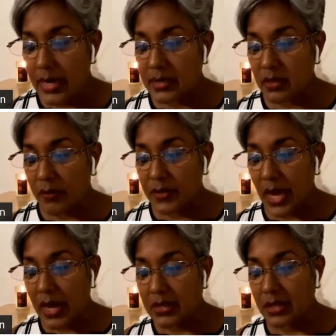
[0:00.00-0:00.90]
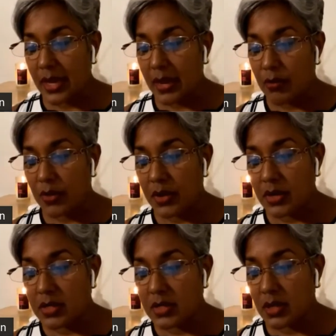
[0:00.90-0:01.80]
list of tax
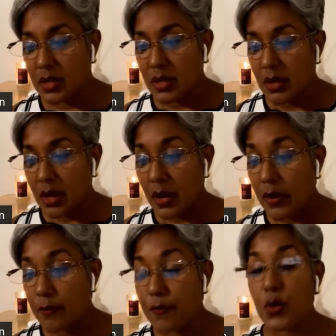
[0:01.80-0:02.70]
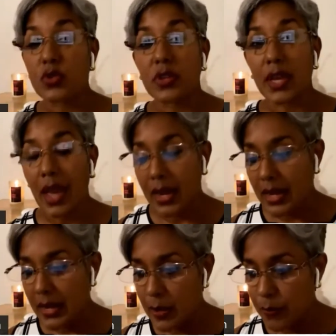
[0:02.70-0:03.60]
havens confusing
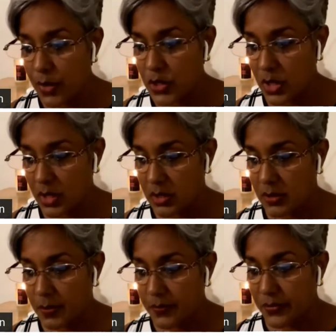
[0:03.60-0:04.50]
and inefficient.